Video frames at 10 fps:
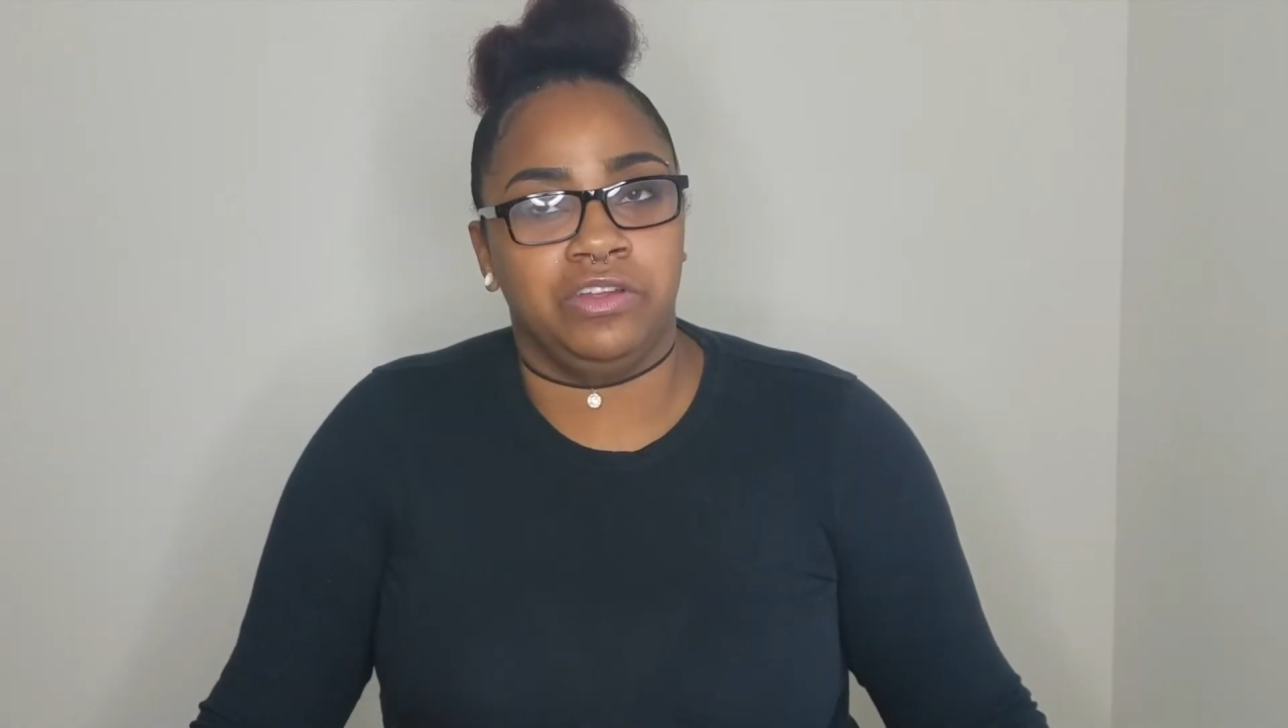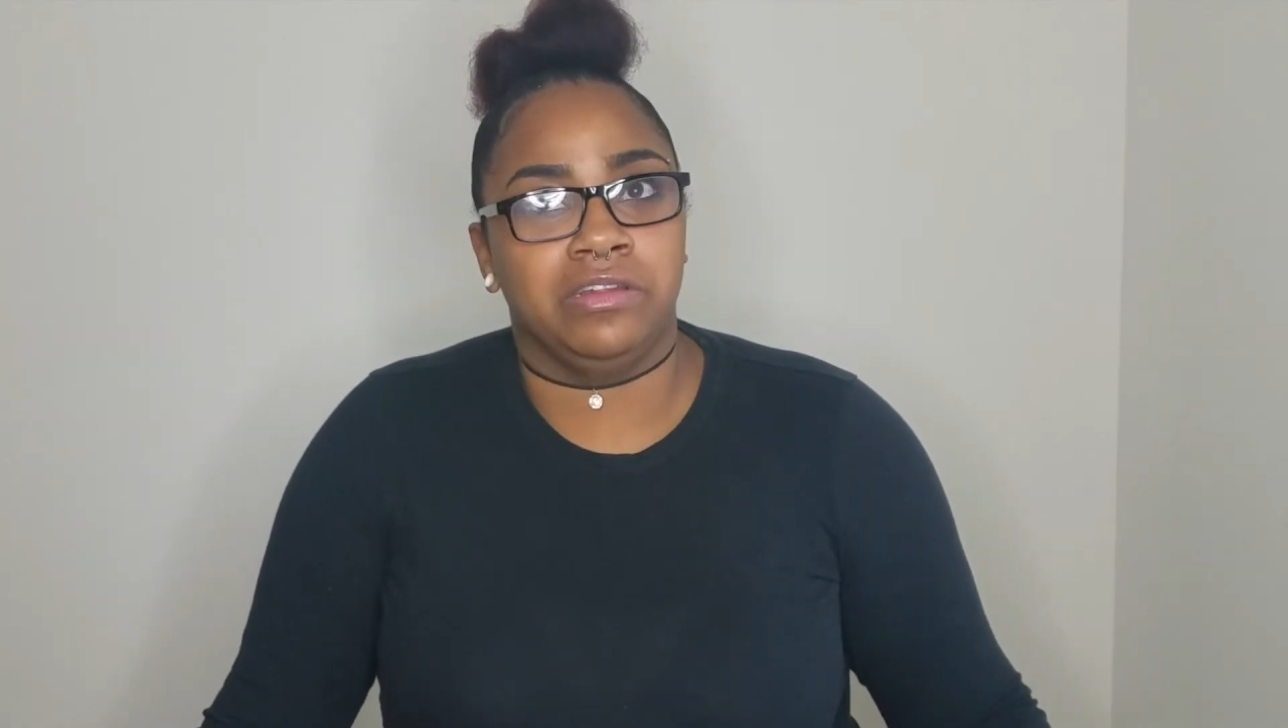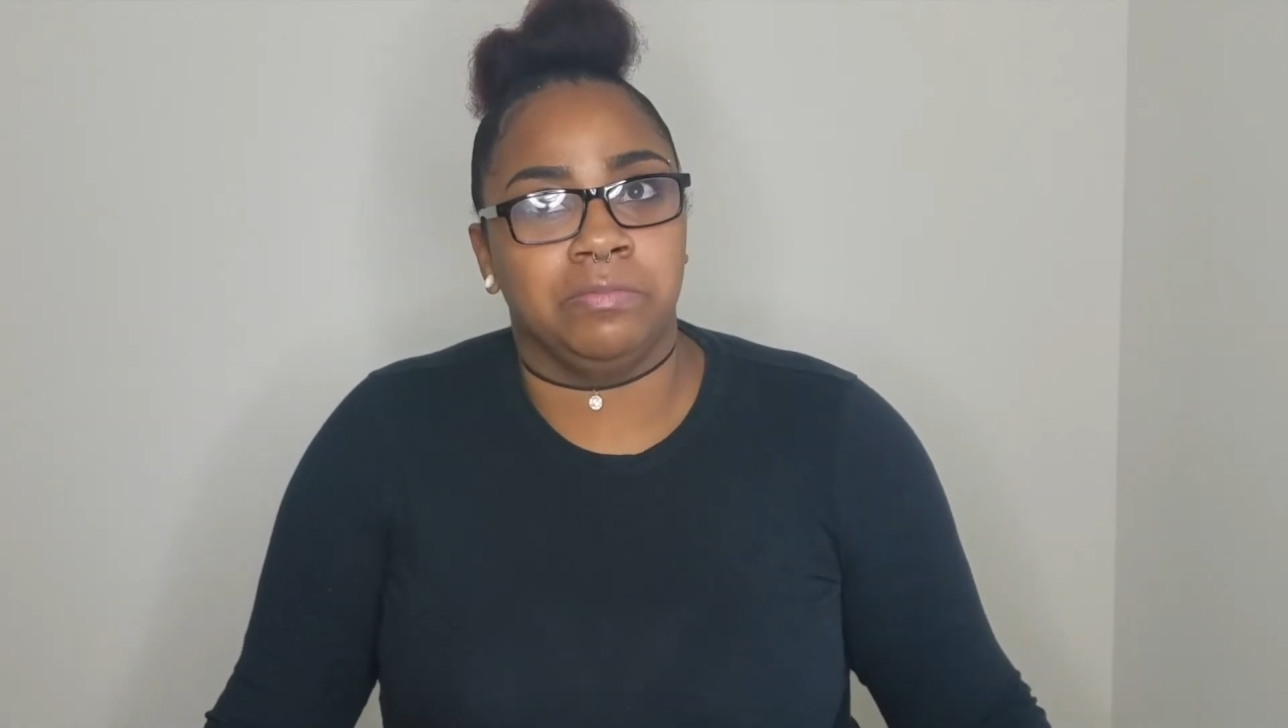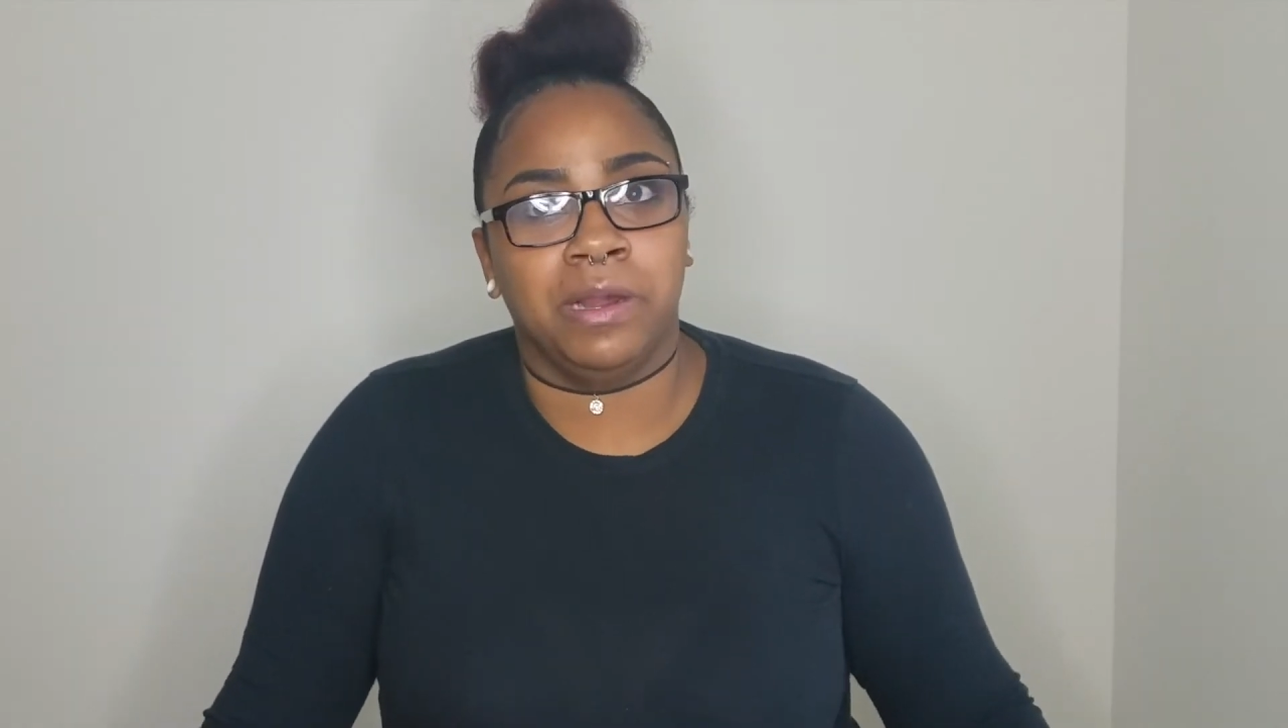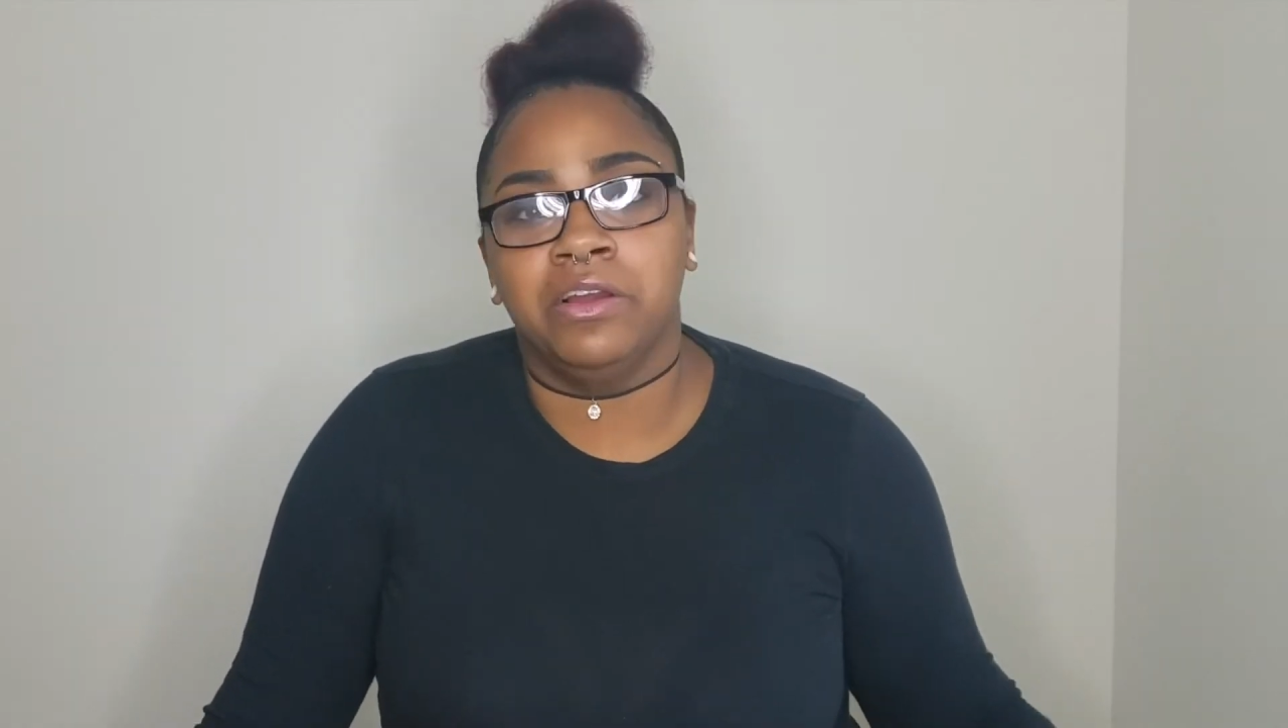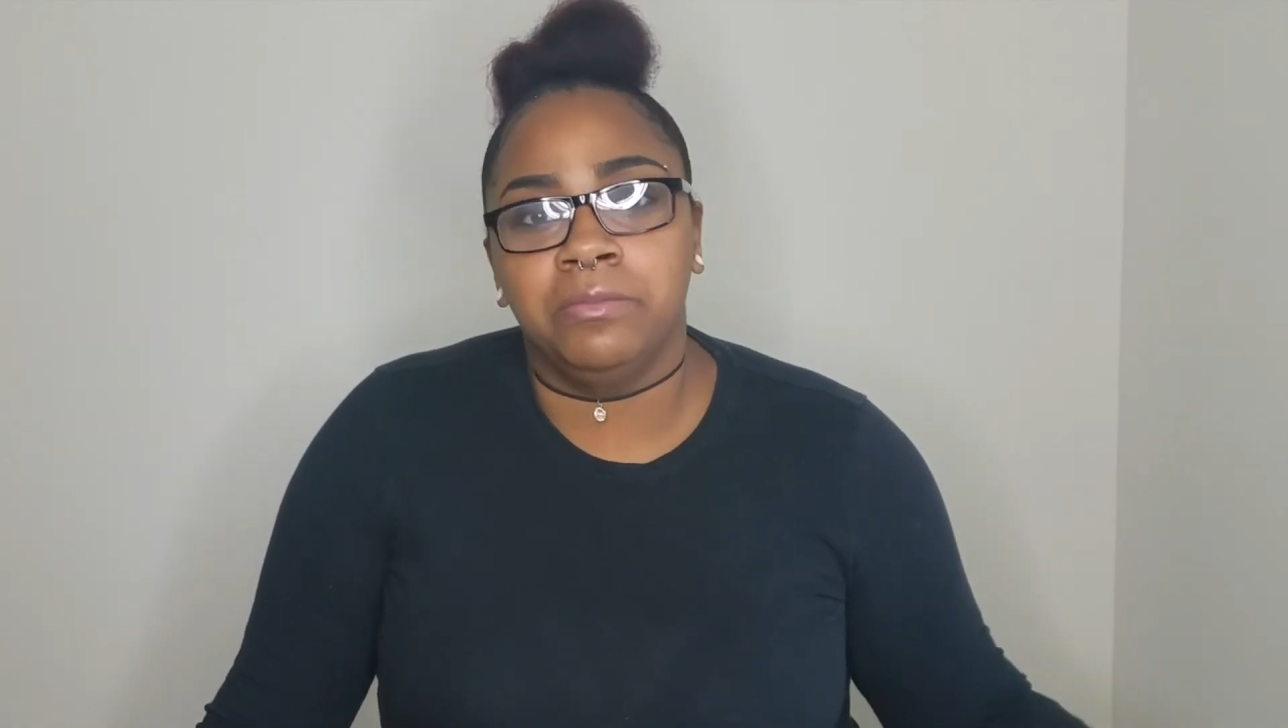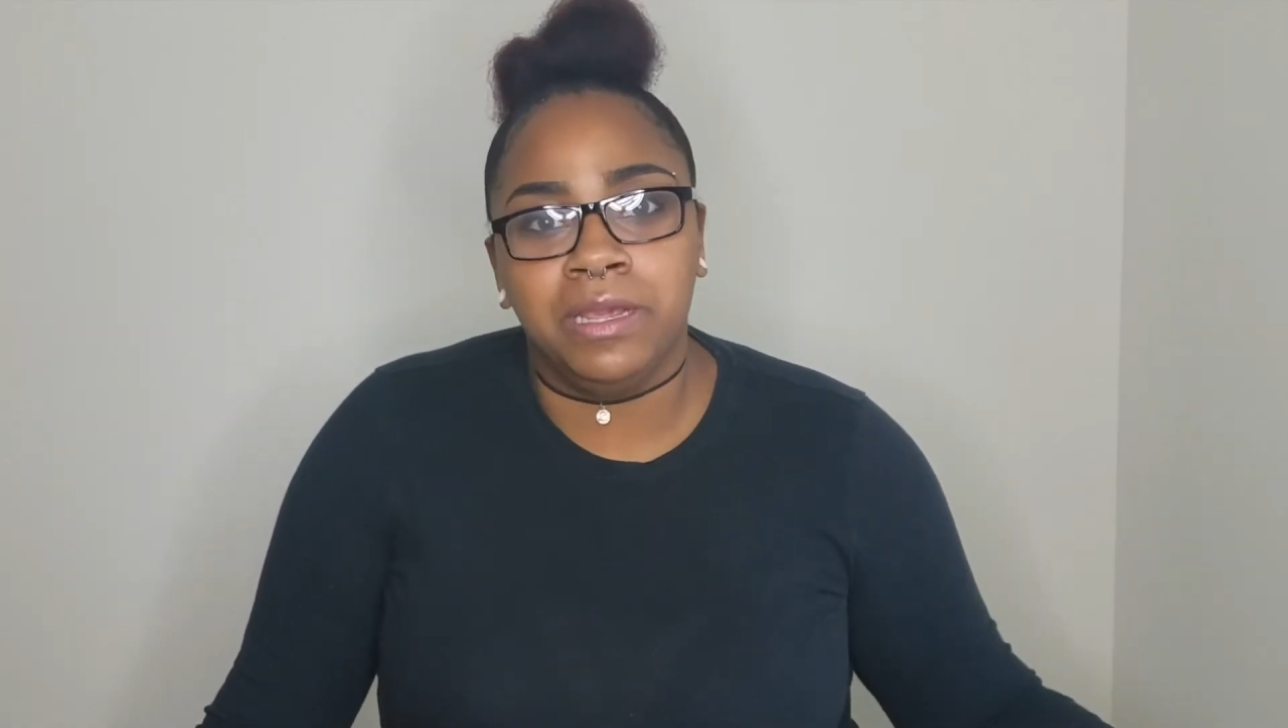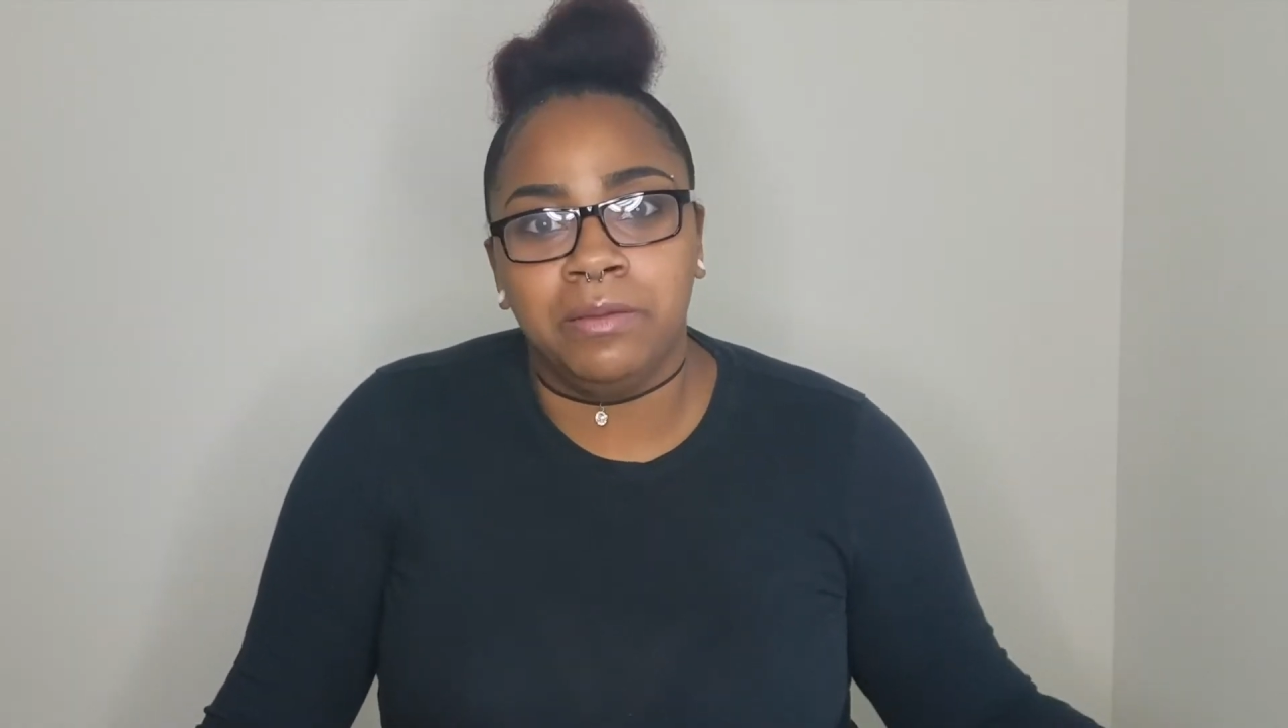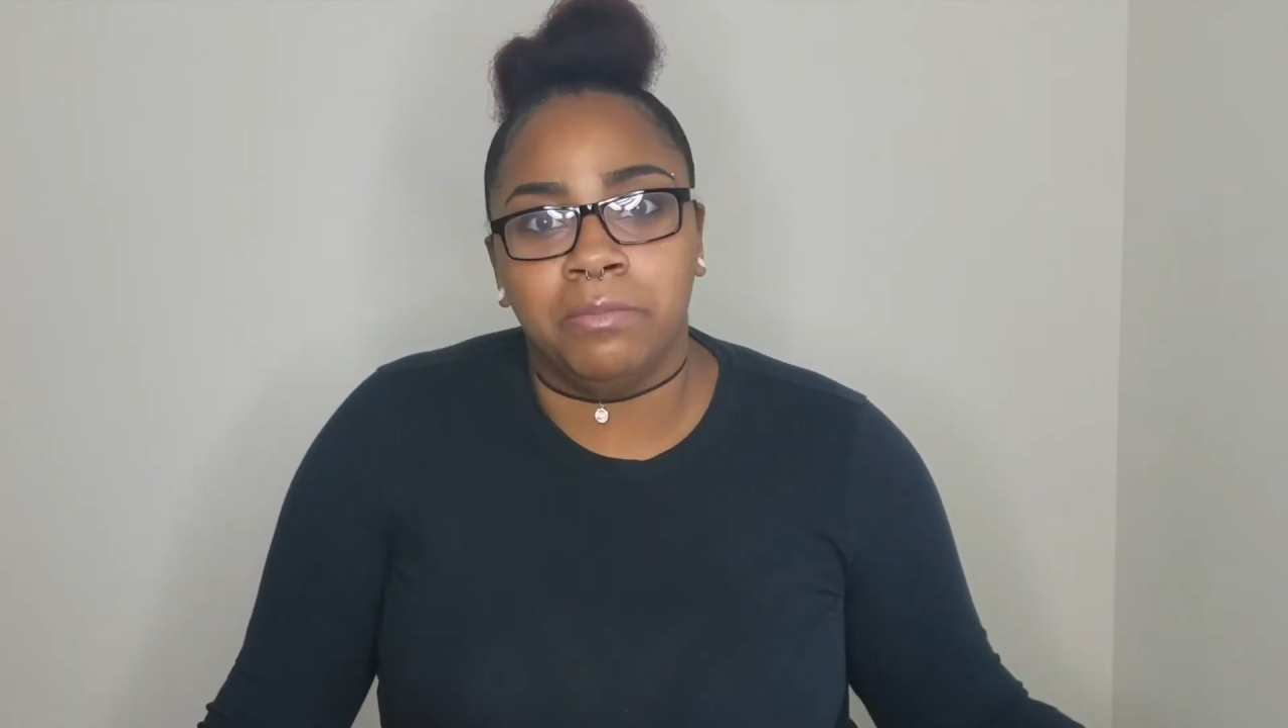inspired me,